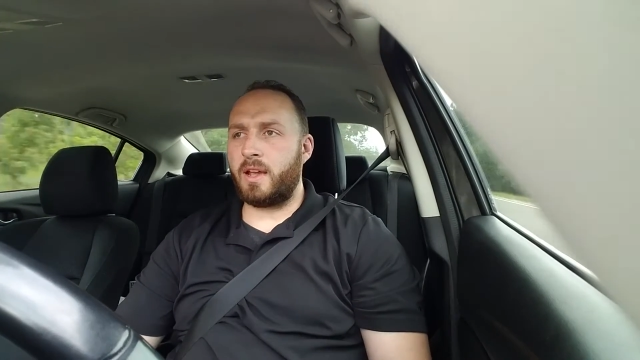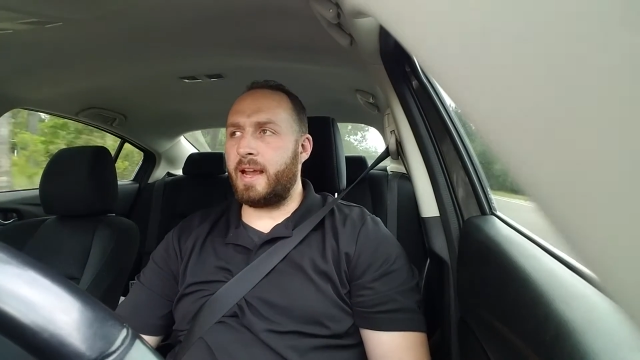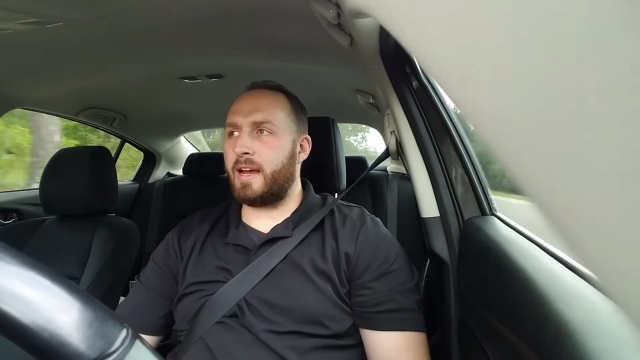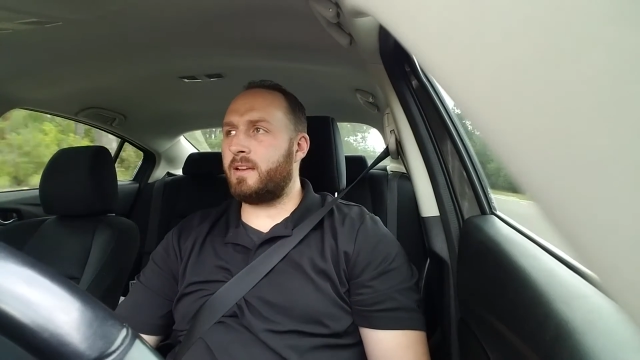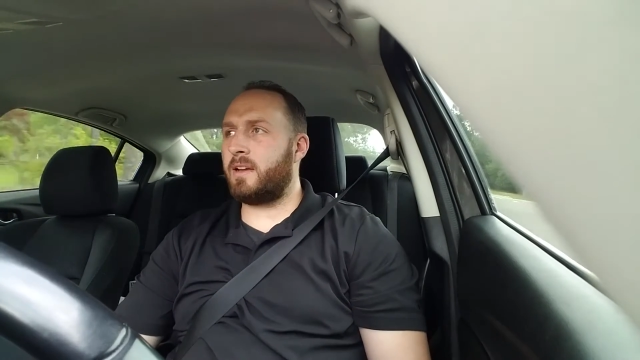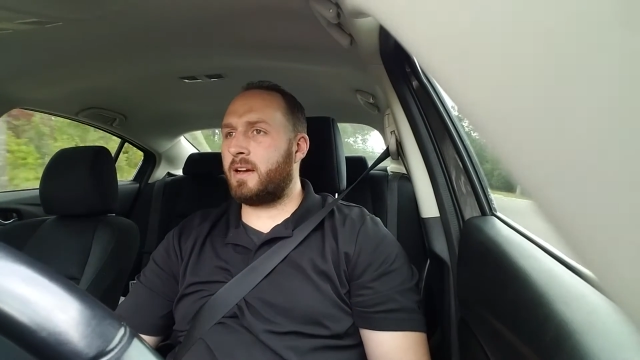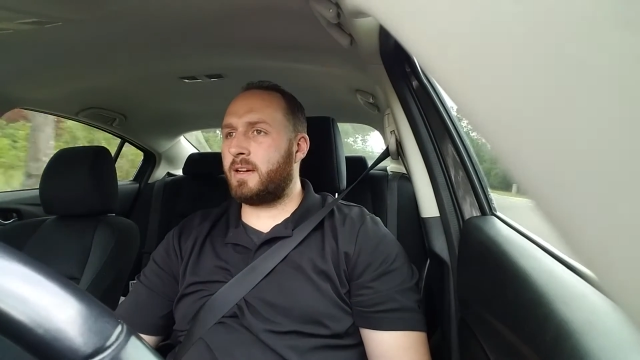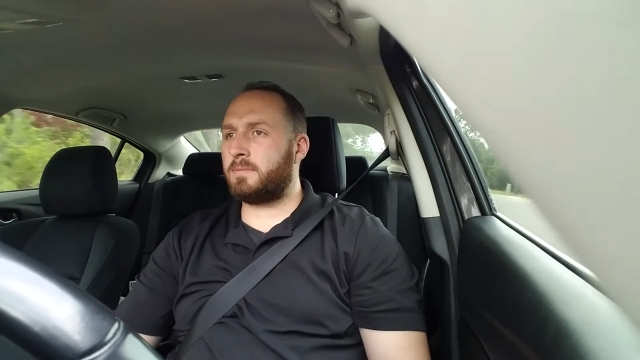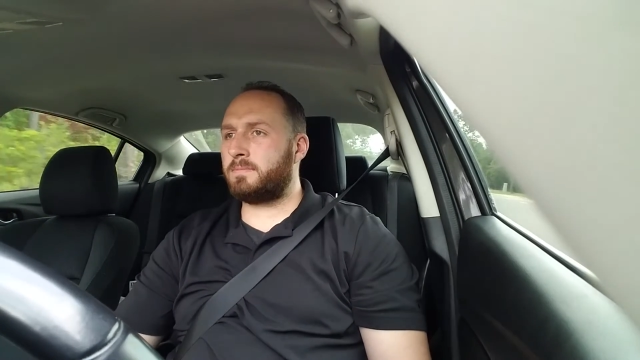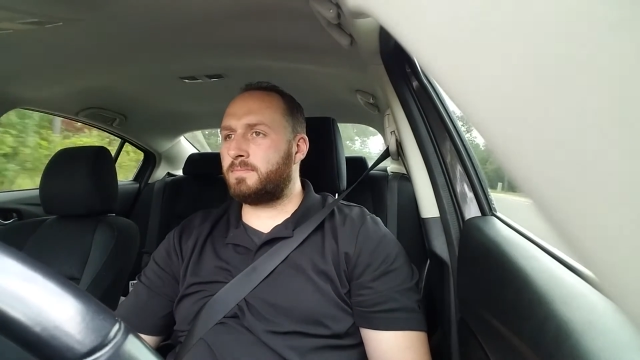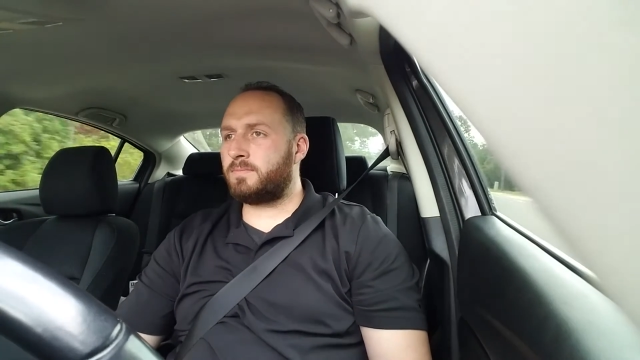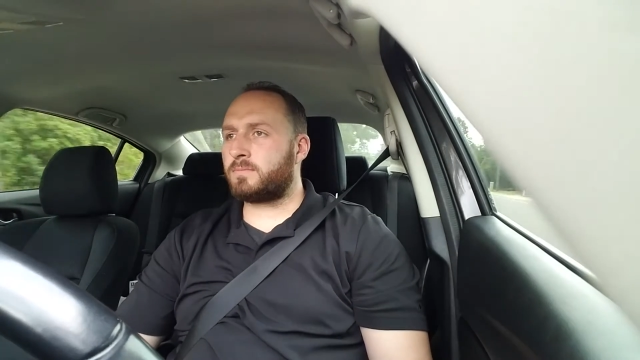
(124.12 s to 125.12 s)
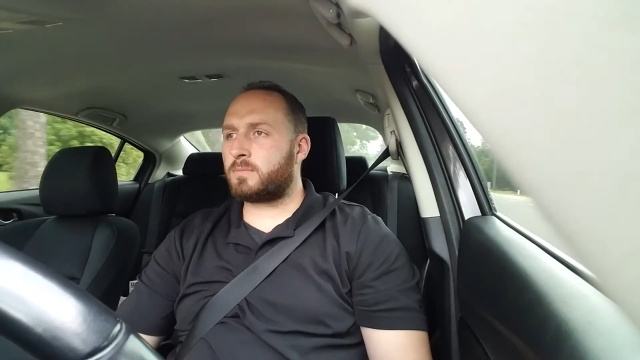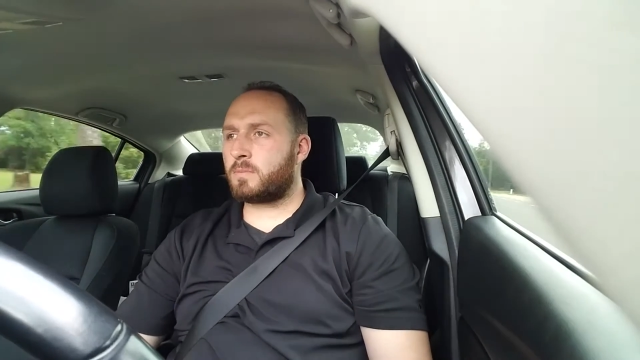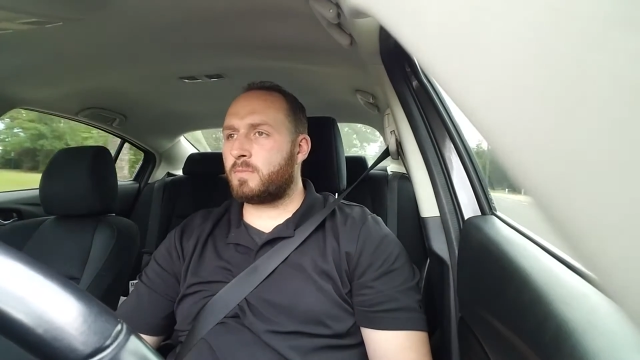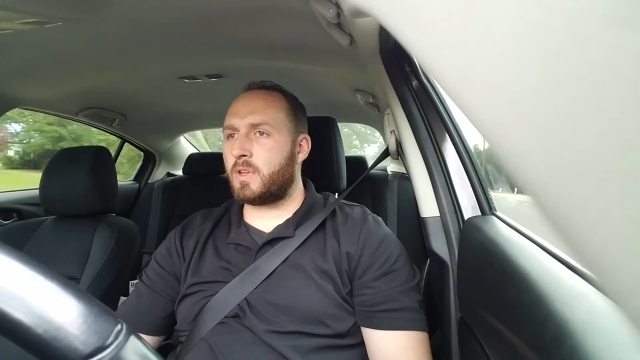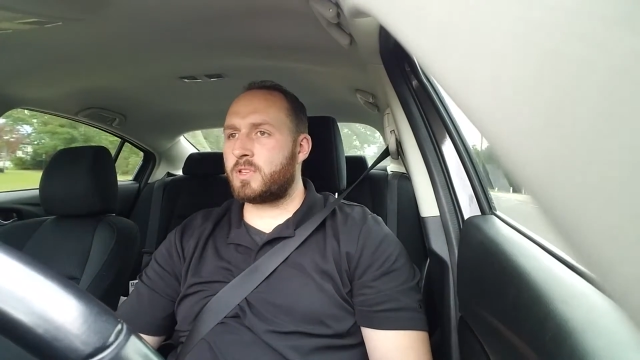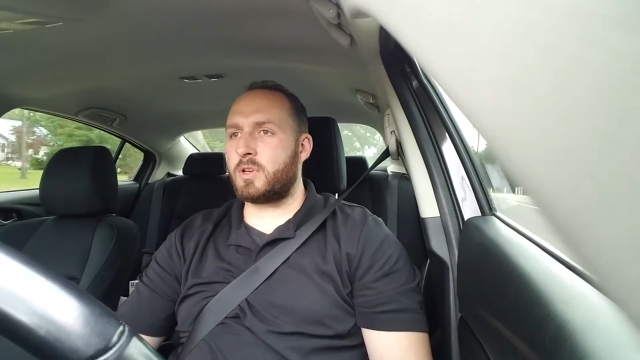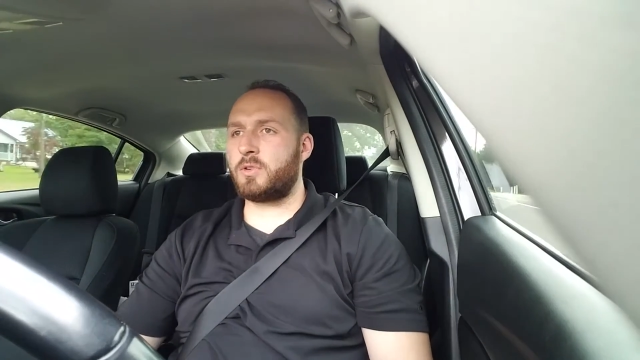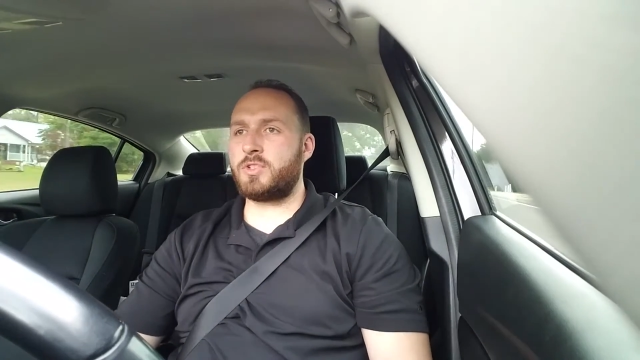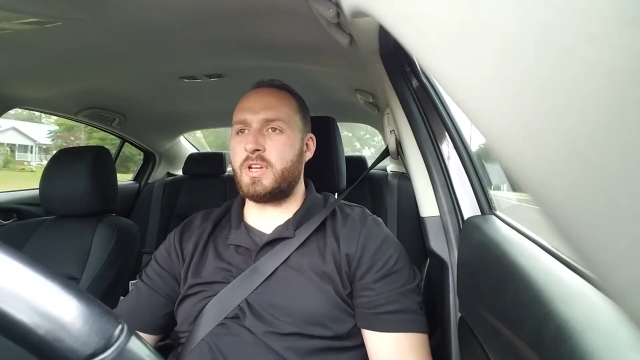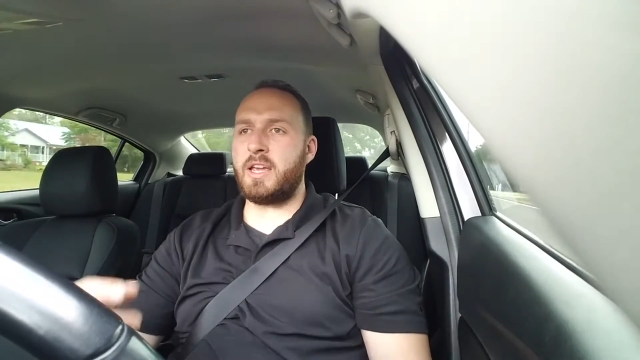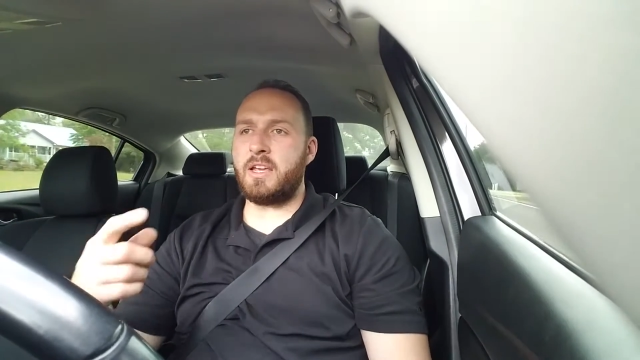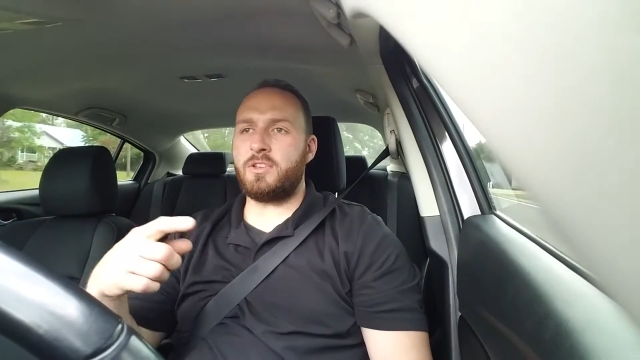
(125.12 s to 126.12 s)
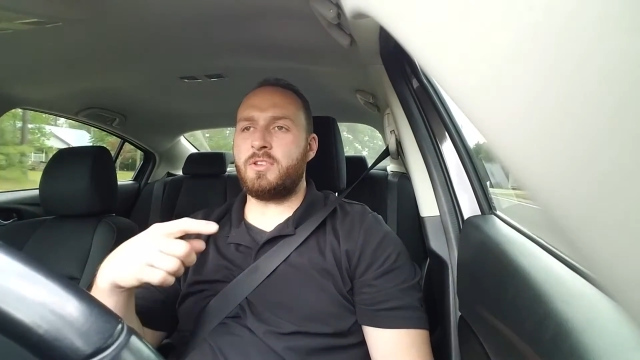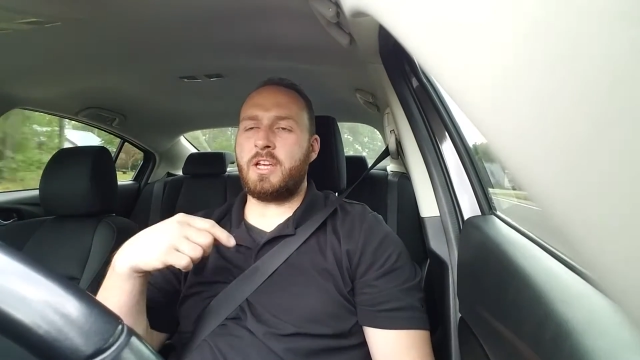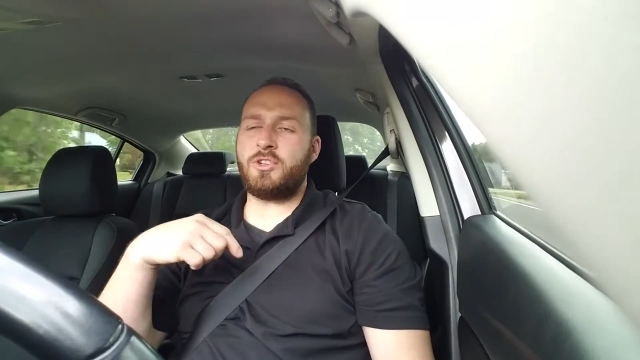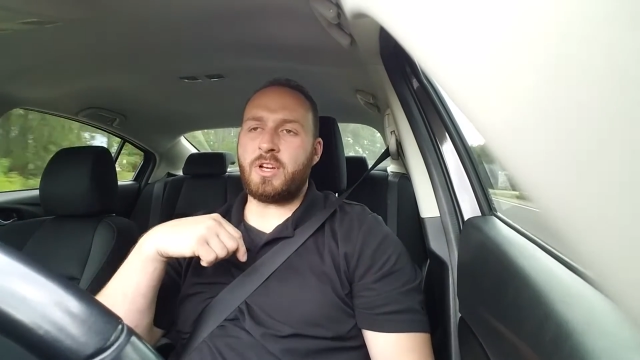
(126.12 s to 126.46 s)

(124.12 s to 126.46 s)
And so he